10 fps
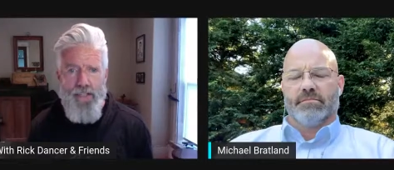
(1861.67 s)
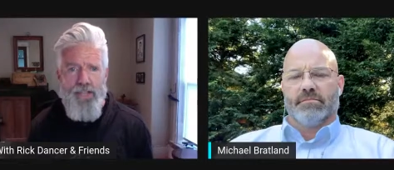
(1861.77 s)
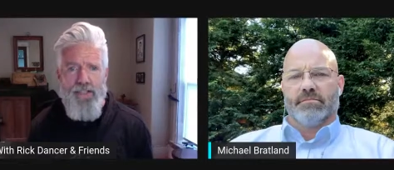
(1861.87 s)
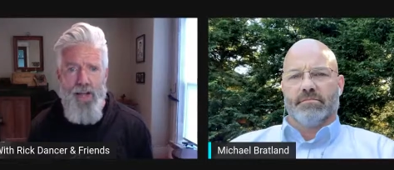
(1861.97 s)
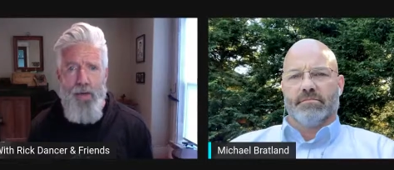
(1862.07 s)
Speaker 1: and
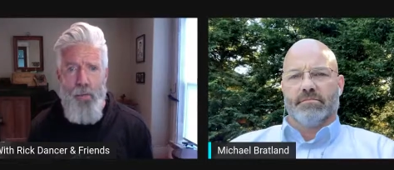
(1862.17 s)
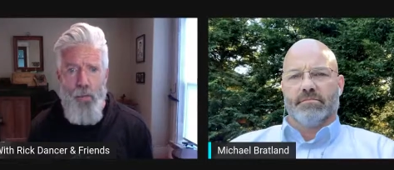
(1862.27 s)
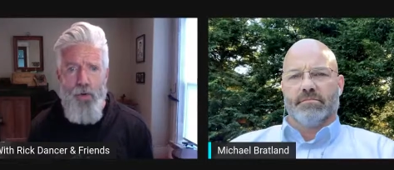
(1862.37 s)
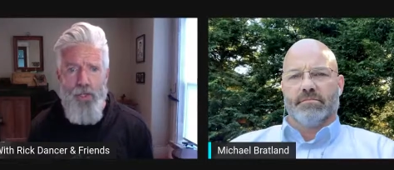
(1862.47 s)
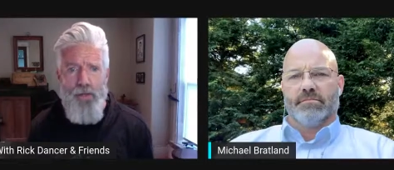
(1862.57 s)
stop
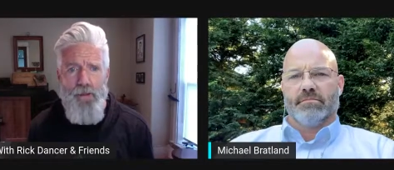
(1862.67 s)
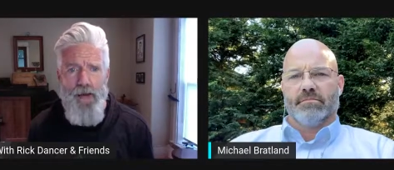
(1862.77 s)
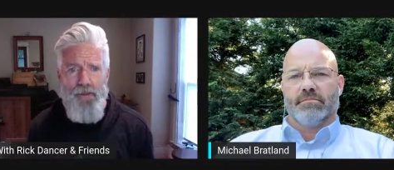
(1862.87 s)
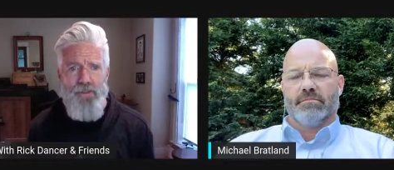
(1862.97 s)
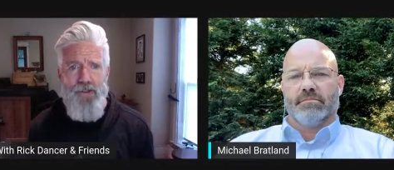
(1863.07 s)
worrying
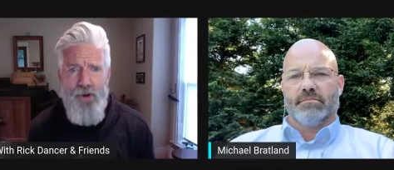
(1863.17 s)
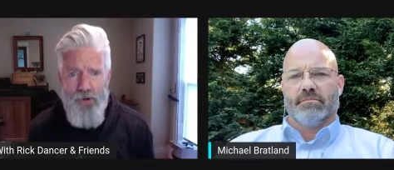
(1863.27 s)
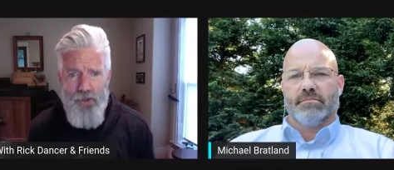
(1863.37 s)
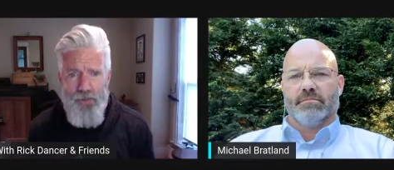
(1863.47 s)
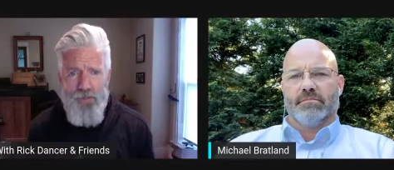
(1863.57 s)
about
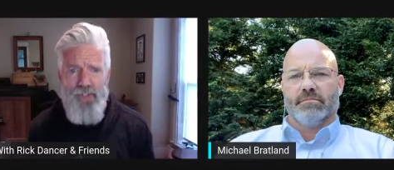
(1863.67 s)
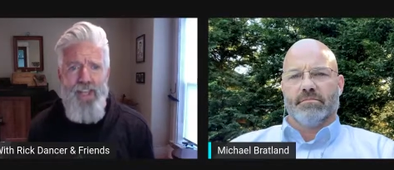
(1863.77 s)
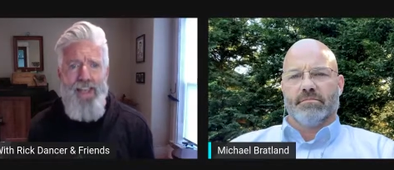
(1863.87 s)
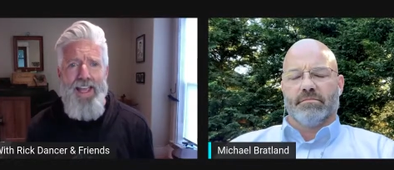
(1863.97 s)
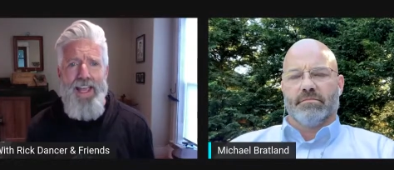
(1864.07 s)

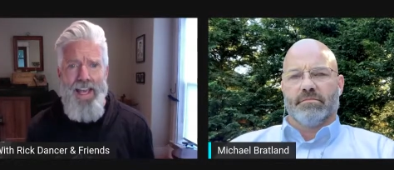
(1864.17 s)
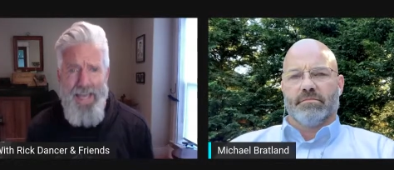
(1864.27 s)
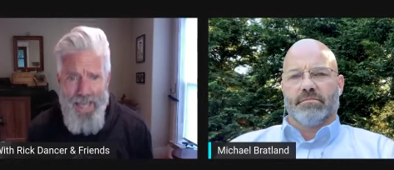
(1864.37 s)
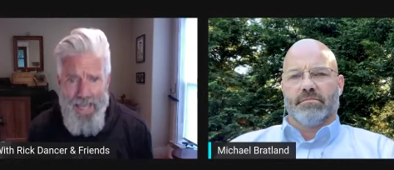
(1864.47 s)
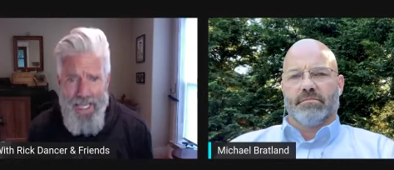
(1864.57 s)
terms
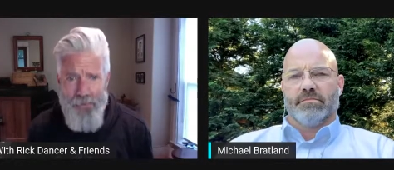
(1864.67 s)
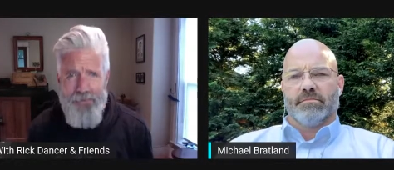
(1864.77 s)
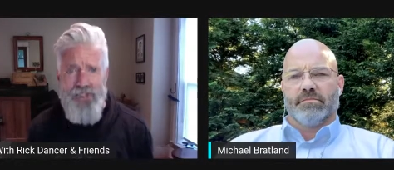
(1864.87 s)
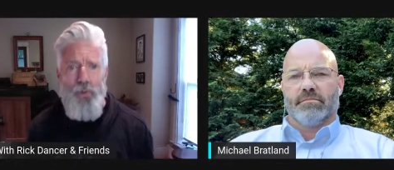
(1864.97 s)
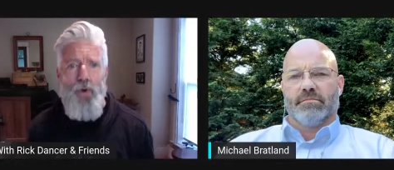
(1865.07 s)
and
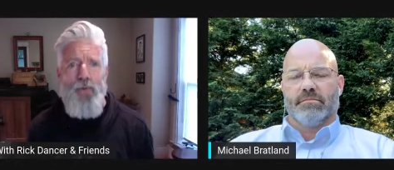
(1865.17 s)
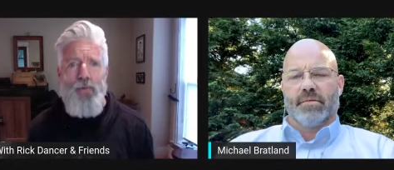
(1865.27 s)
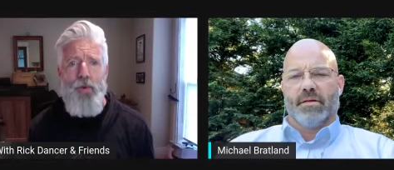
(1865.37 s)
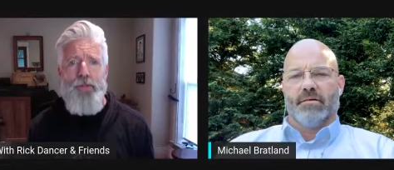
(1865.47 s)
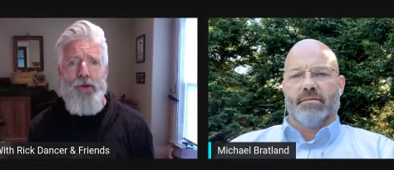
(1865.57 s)
names and
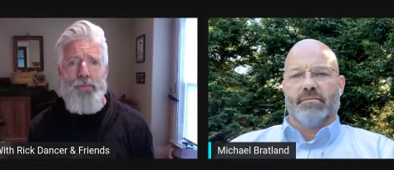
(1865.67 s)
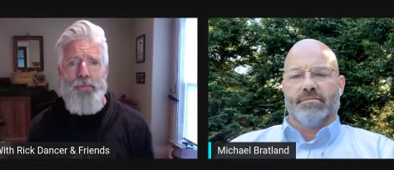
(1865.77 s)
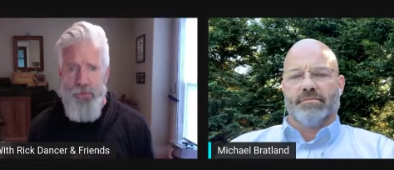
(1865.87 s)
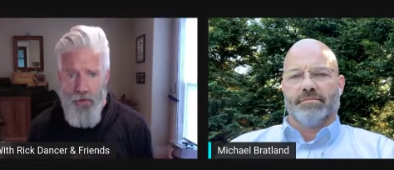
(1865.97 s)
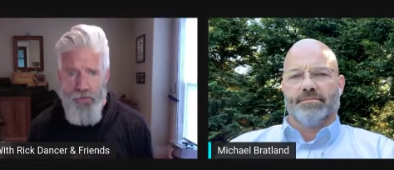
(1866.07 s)
whether what your
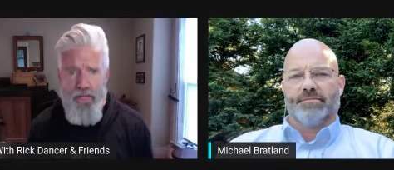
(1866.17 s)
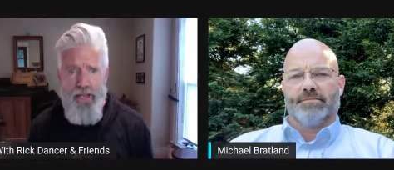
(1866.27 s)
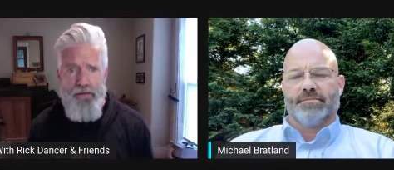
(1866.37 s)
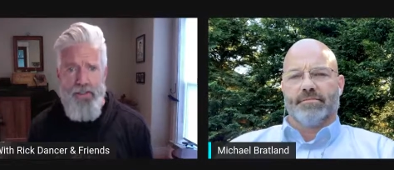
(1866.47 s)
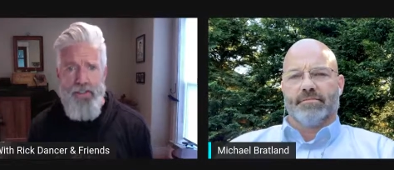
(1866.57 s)

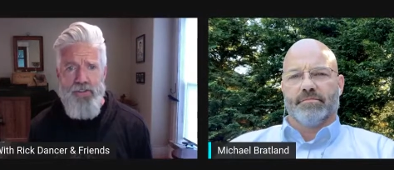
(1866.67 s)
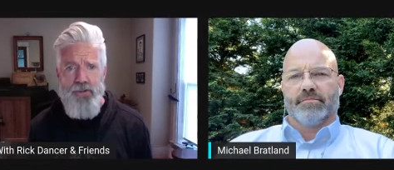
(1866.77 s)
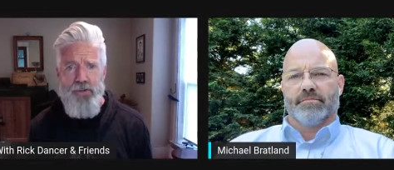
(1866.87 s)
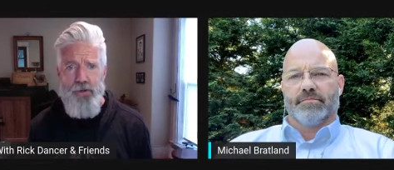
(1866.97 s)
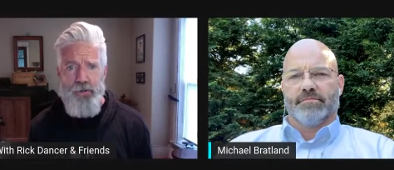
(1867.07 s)
pronoun is
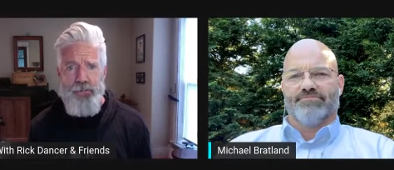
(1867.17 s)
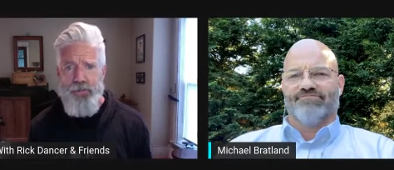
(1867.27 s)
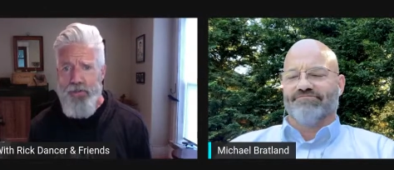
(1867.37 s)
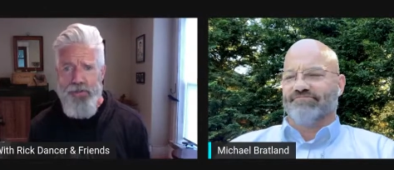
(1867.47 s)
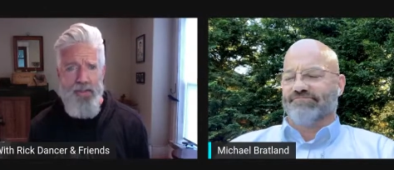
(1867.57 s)
or your,
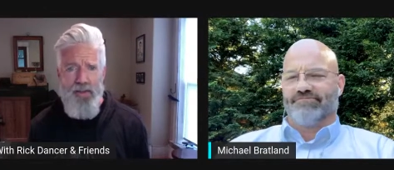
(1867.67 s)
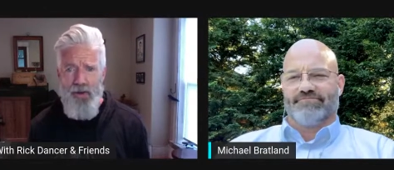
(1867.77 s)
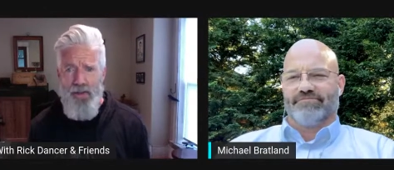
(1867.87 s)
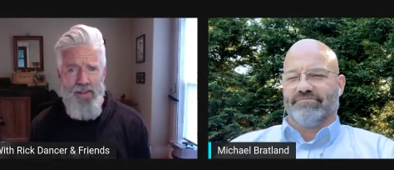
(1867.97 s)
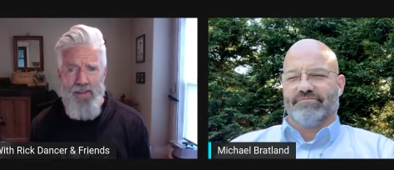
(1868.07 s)
you
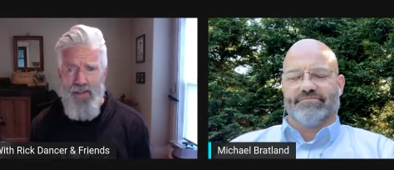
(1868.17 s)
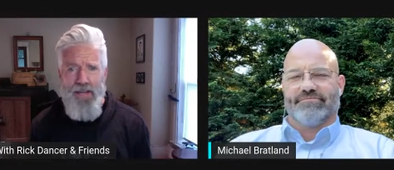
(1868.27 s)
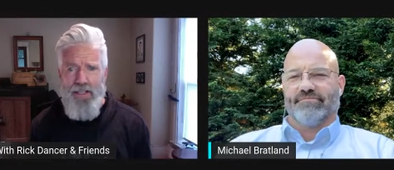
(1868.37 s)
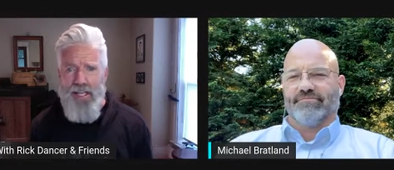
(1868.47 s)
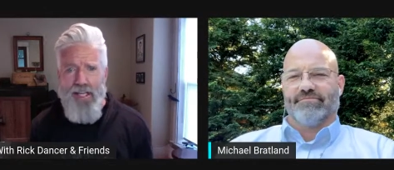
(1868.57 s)
know,
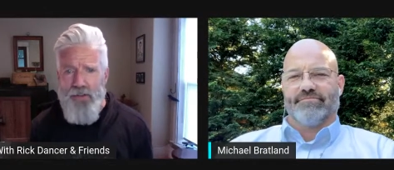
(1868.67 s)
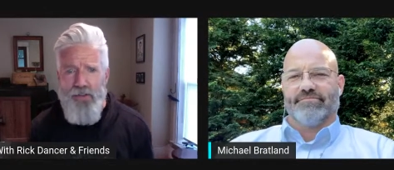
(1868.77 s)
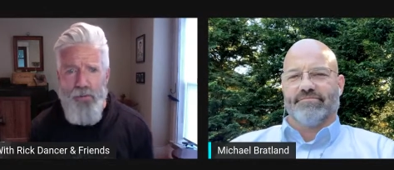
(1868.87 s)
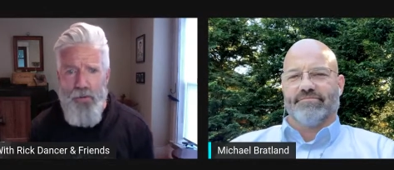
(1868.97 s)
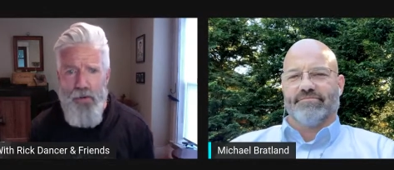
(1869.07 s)
I can't do
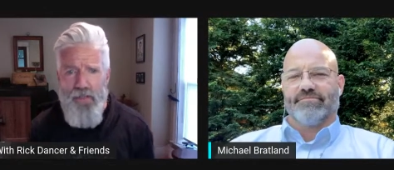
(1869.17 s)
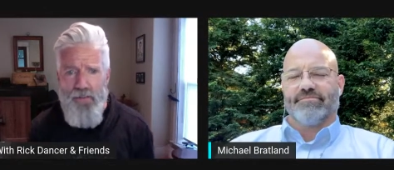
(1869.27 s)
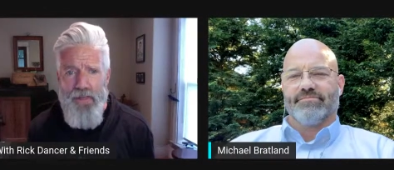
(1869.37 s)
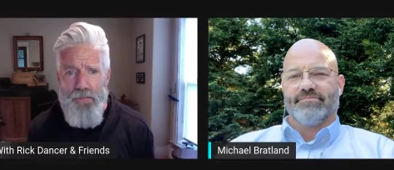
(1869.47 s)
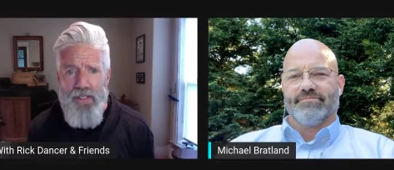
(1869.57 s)
the
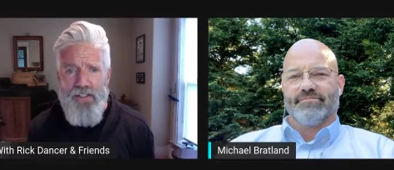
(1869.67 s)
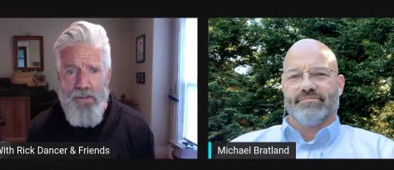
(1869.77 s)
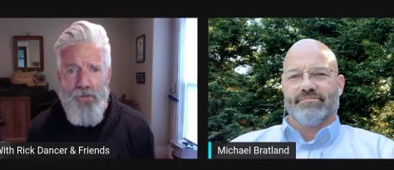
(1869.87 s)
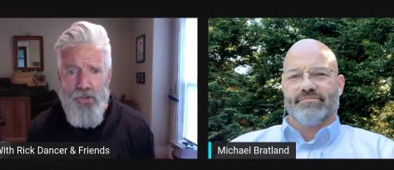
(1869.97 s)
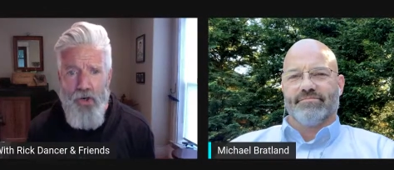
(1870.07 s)
pronoun thing because
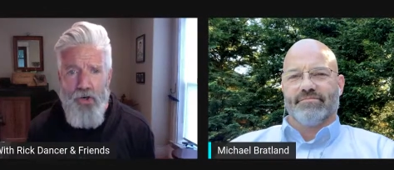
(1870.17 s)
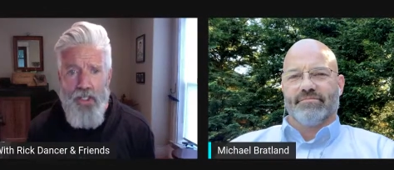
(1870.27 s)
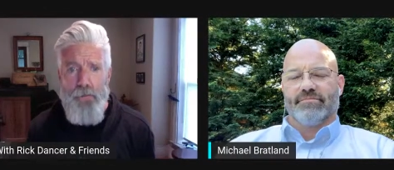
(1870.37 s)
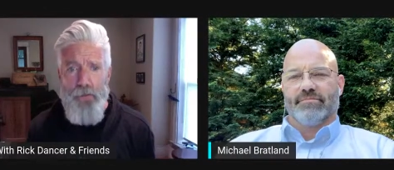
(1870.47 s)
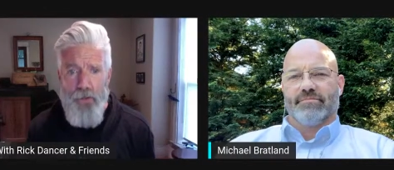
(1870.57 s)
I'm
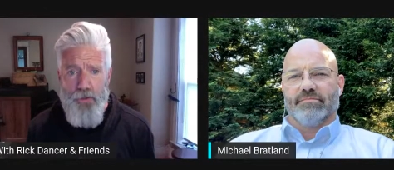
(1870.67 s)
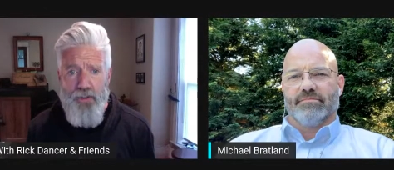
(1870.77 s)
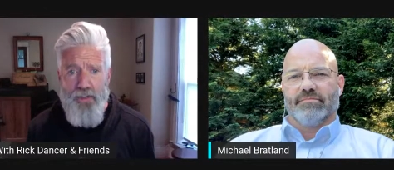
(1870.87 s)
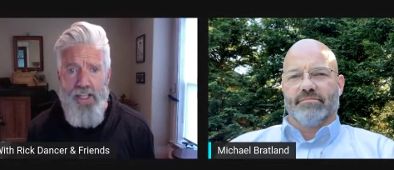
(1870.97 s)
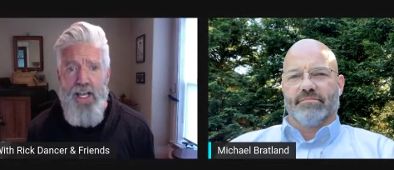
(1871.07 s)
sorry, a
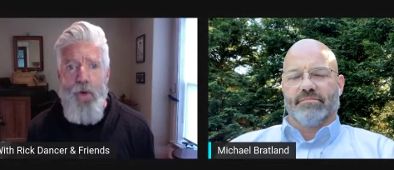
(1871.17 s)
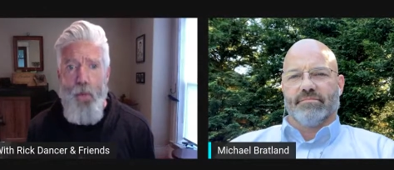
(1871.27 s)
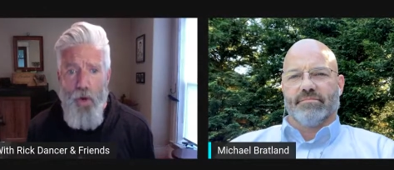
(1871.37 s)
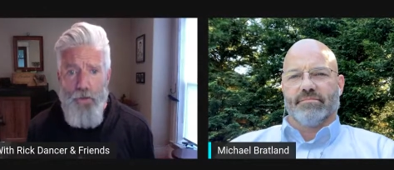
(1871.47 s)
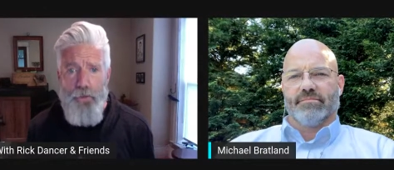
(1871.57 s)
person,
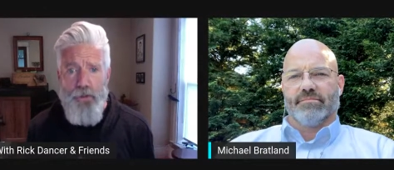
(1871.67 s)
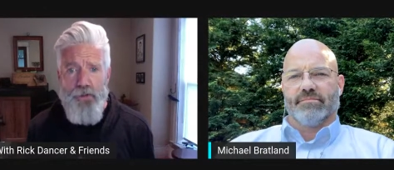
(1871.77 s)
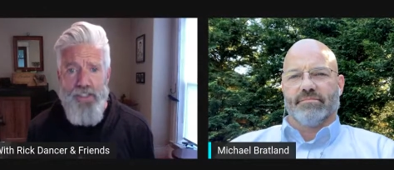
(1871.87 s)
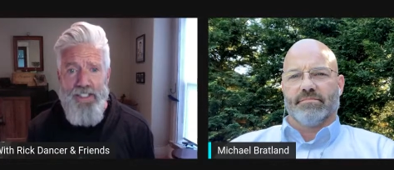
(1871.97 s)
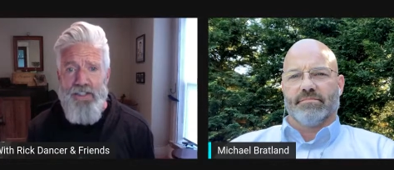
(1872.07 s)
one
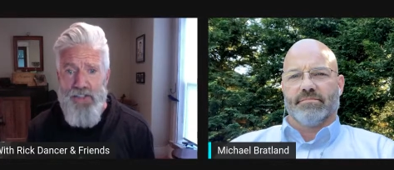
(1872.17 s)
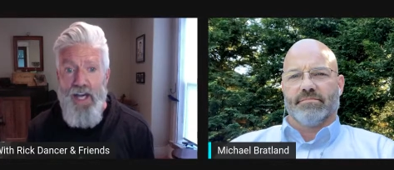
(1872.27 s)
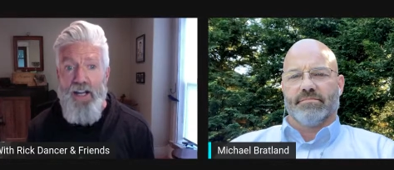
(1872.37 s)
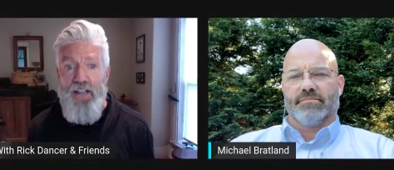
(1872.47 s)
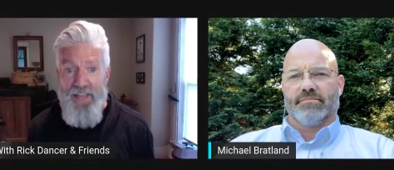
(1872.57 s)
person is
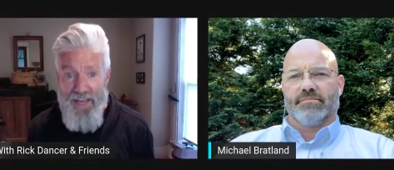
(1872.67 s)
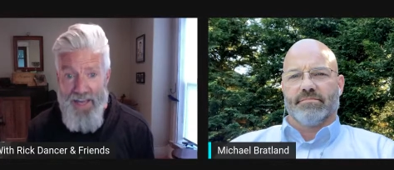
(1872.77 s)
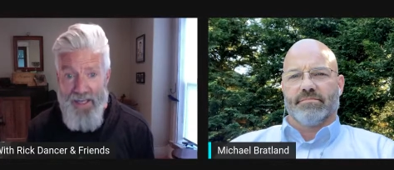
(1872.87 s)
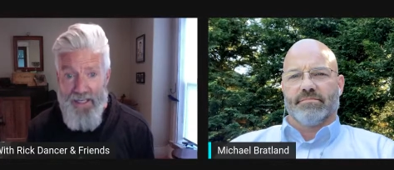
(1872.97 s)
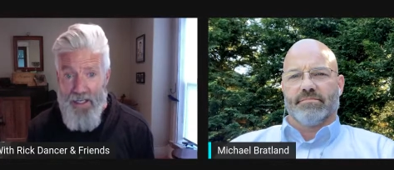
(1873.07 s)
not a
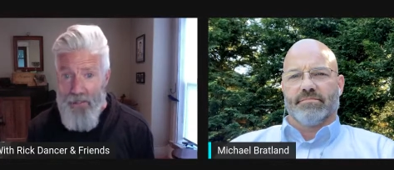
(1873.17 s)
they.